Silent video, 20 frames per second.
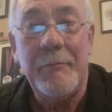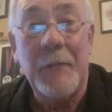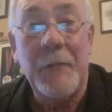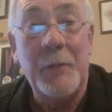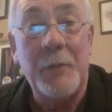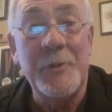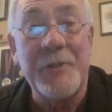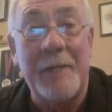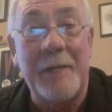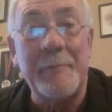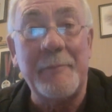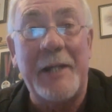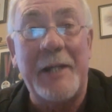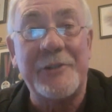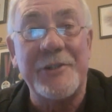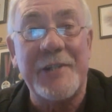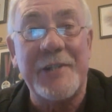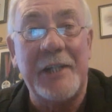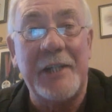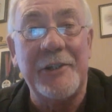used to have
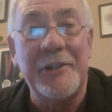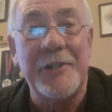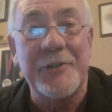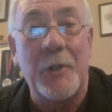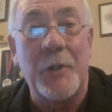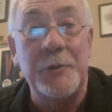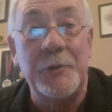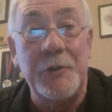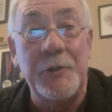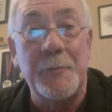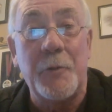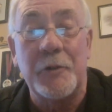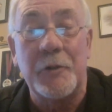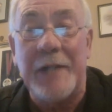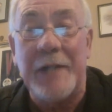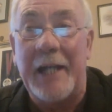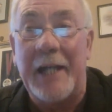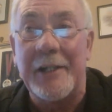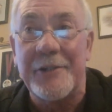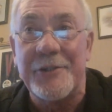matches there years ago. Newport
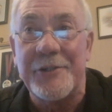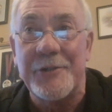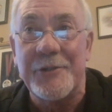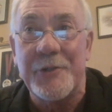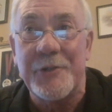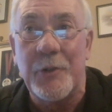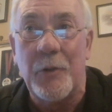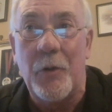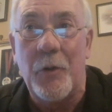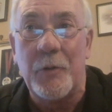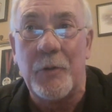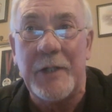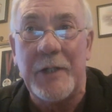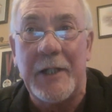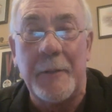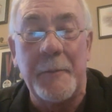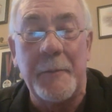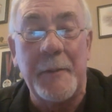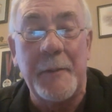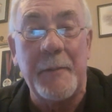Anglers used to own a
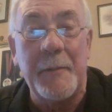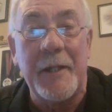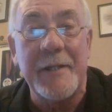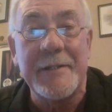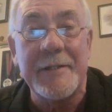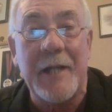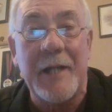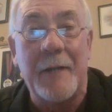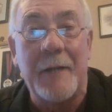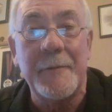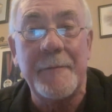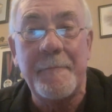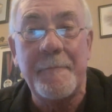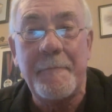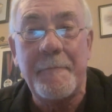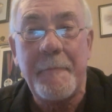little bit by the town.